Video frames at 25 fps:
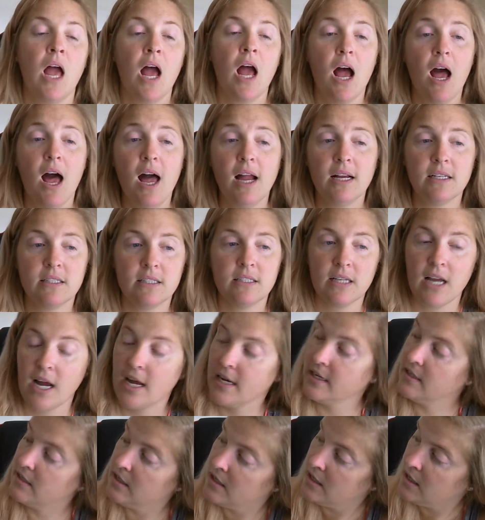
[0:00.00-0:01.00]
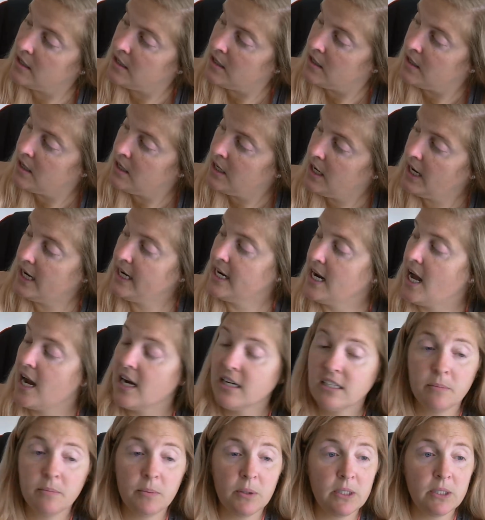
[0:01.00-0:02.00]
Octagon. An
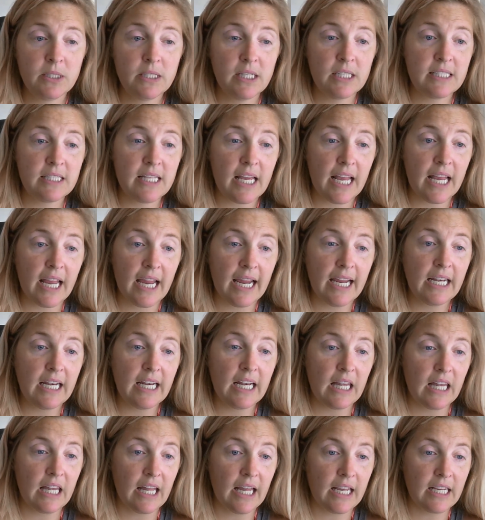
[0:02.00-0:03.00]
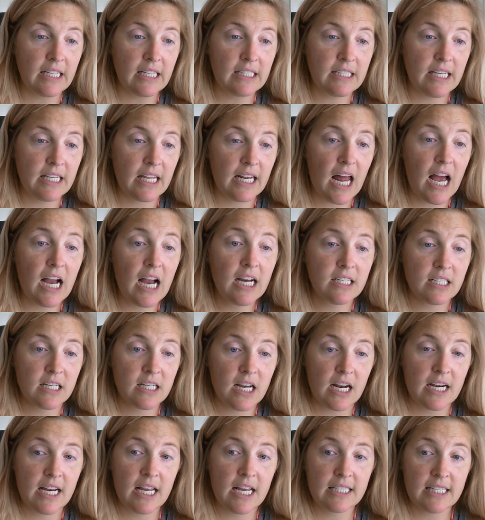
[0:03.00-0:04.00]
octopus has 8 legs. An
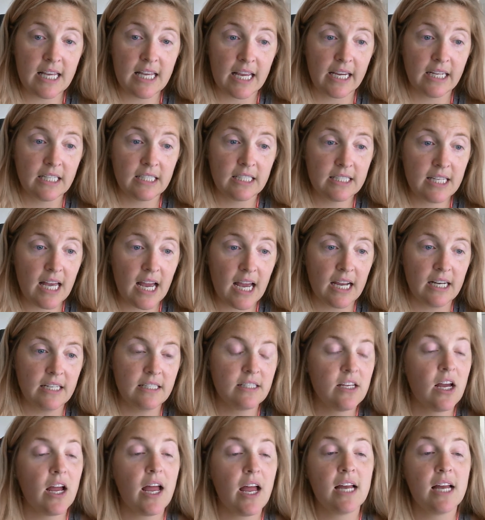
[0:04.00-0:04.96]
octagon has 8 sides.